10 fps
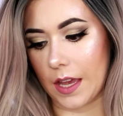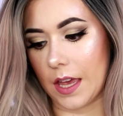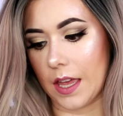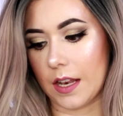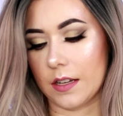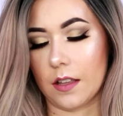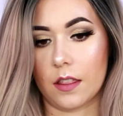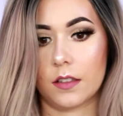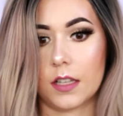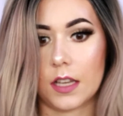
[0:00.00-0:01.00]

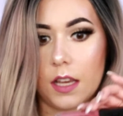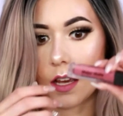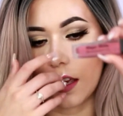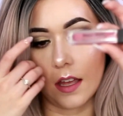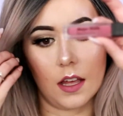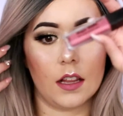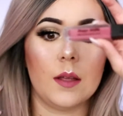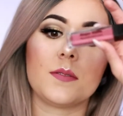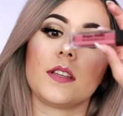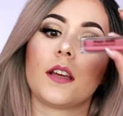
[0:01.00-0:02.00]
And the
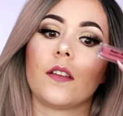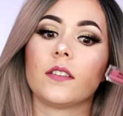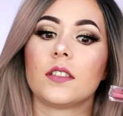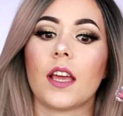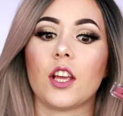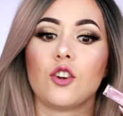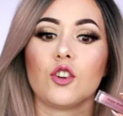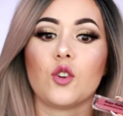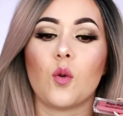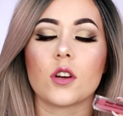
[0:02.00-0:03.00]
lipstick, this is a
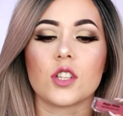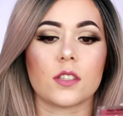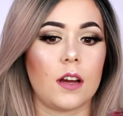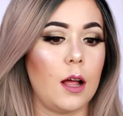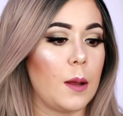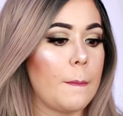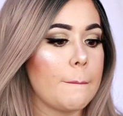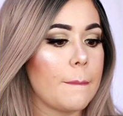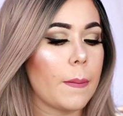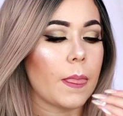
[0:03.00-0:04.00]
gorgeous color.
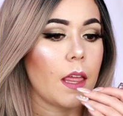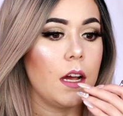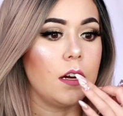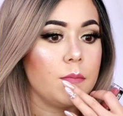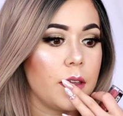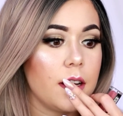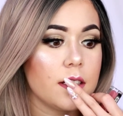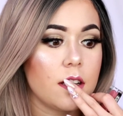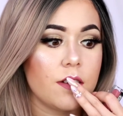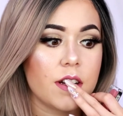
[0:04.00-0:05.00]
It
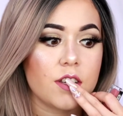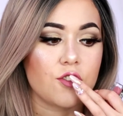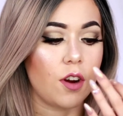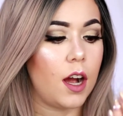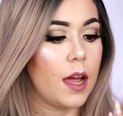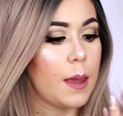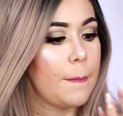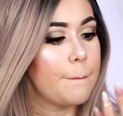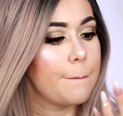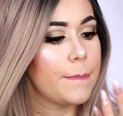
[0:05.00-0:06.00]
is already dry
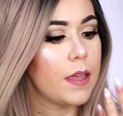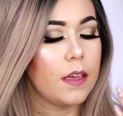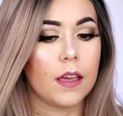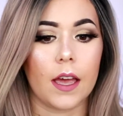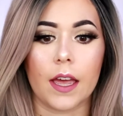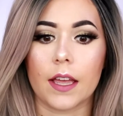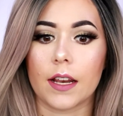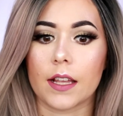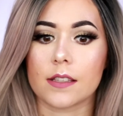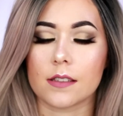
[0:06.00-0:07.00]
and
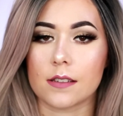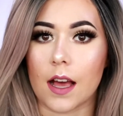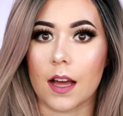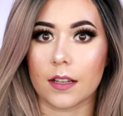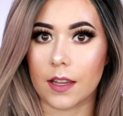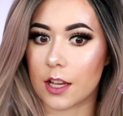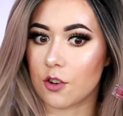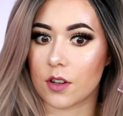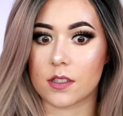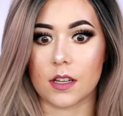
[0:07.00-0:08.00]
it's not like
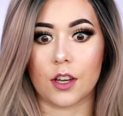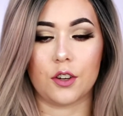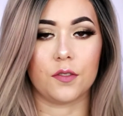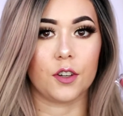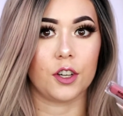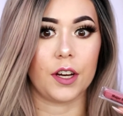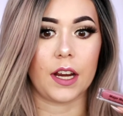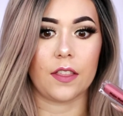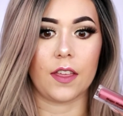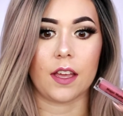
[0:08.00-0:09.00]
crusting over or
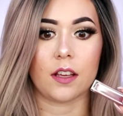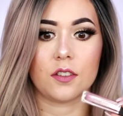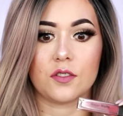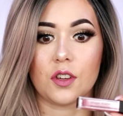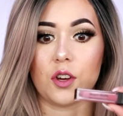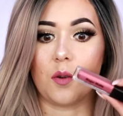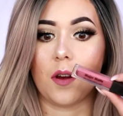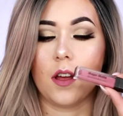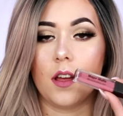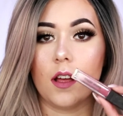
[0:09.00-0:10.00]
anything, so
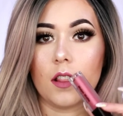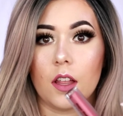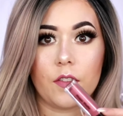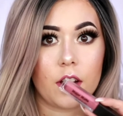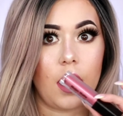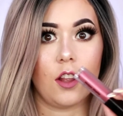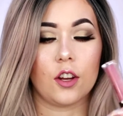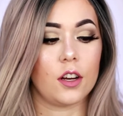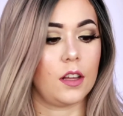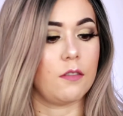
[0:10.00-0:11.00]
Love the
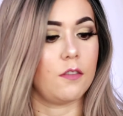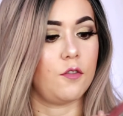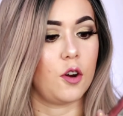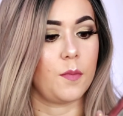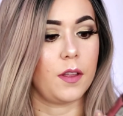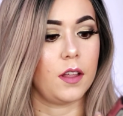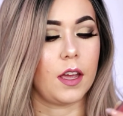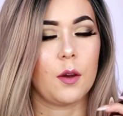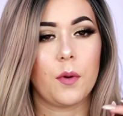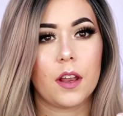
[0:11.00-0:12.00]
color, love the formula.
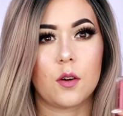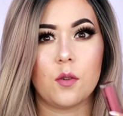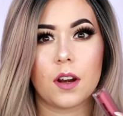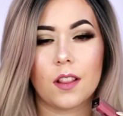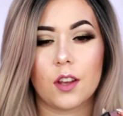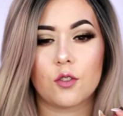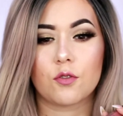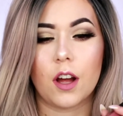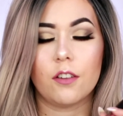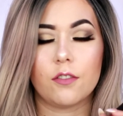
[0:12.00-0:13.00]
It went on a little
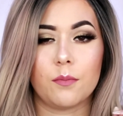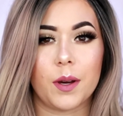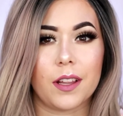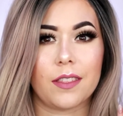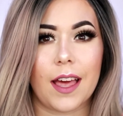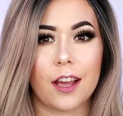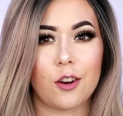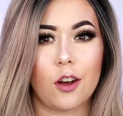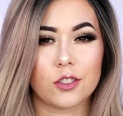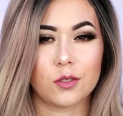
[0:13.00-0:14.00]
rough, but that could
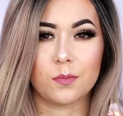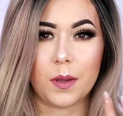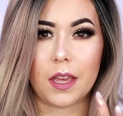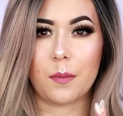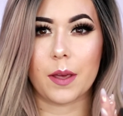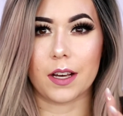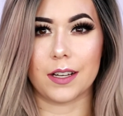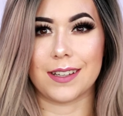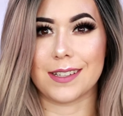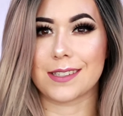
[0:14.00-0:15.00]
also be
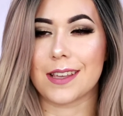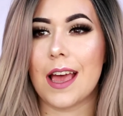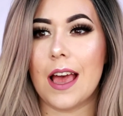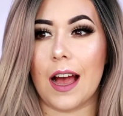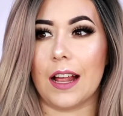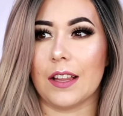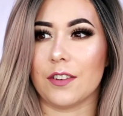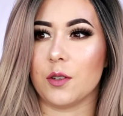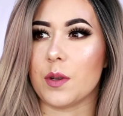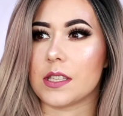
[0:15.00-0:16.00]
because I live
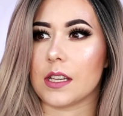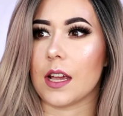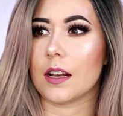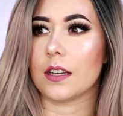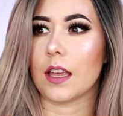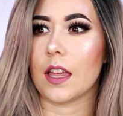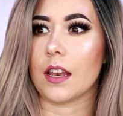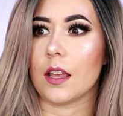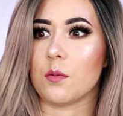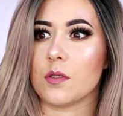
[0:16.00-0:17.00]
in Louisiana and
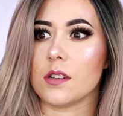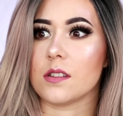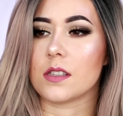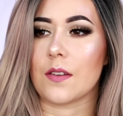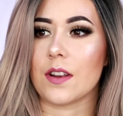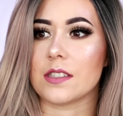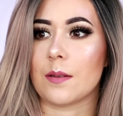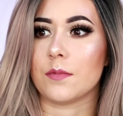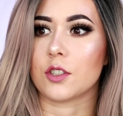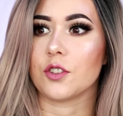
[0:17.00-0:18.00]
it was 70
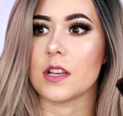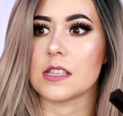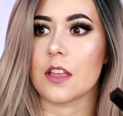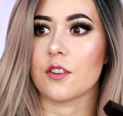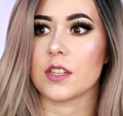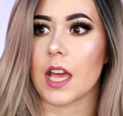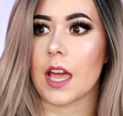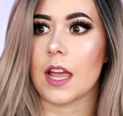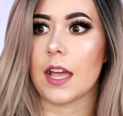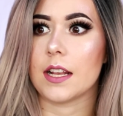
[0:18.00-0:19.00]
something degrees the other
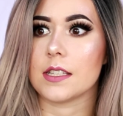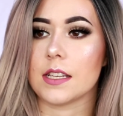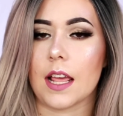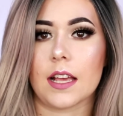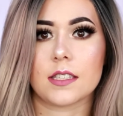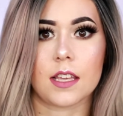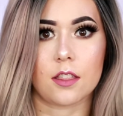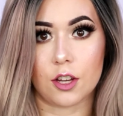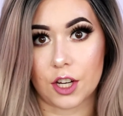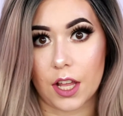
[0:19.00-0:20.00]
day and today it's like
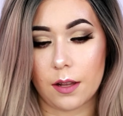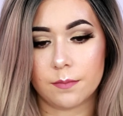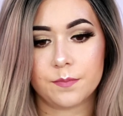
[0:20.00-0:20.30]
30.